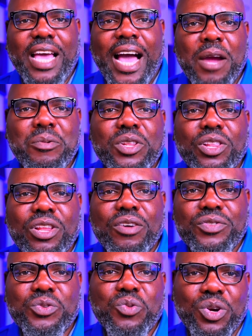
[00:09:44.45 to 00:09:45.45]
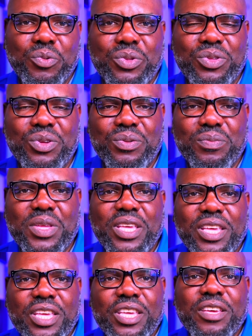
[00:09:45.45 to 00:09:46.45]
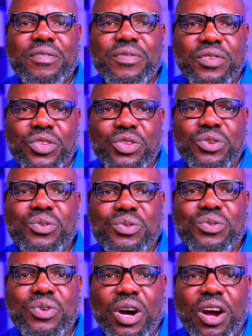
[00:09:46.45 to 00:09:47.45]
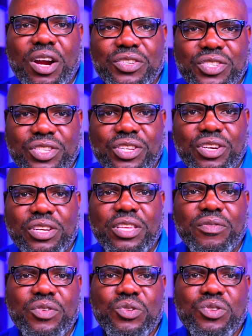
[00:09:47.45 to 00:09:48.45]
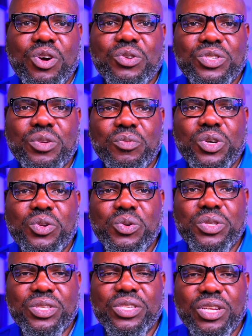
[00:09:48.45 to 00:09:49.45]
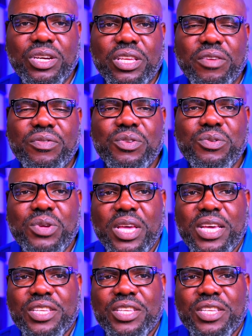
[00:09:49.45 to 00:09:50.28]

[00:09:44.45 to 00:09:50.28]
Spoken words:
I would love to work with you. If you are stuck, if you know someone who is stuck, if you